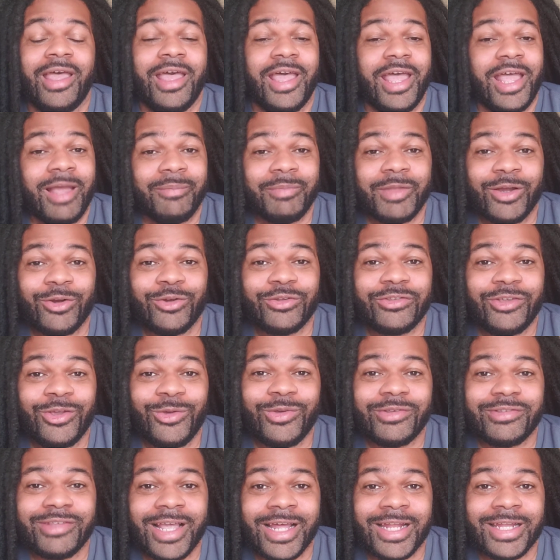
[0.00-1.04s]
And I'm not going to tell you
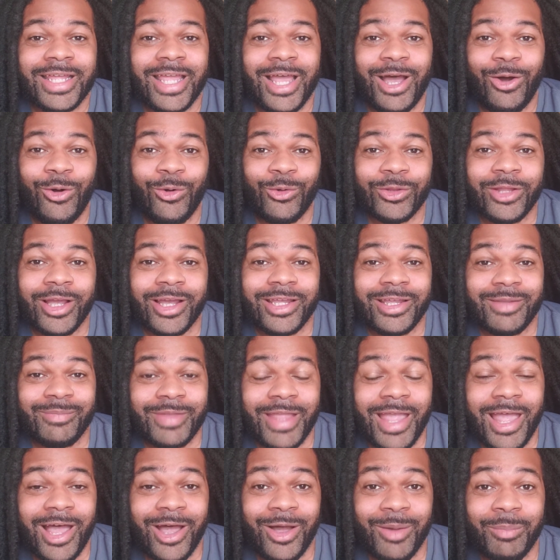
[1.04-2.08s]
exactly how old I am
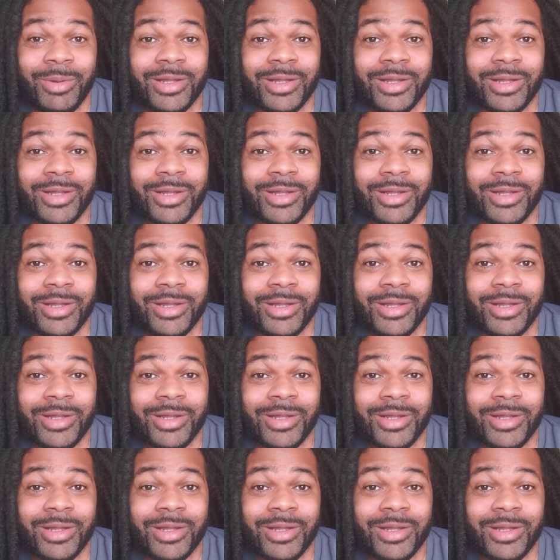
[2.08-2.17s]
now,